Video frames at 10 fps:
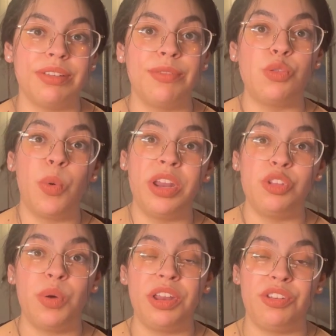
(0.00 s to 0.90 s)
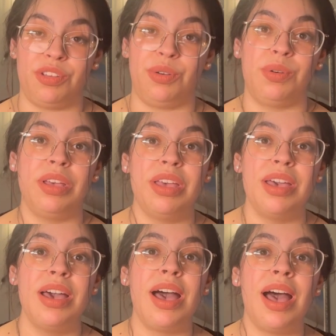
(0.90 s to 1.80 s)
of twenty twenty-two,
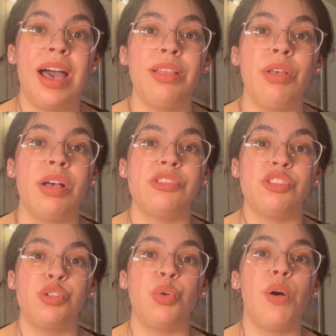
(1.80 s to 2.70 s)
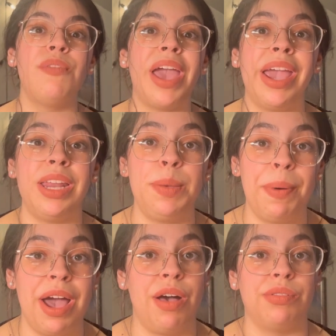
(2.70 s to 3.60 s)
I lost a total of eighty
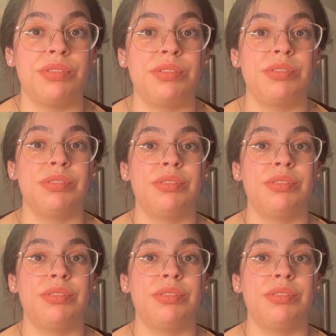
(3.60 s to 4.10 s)
pounds.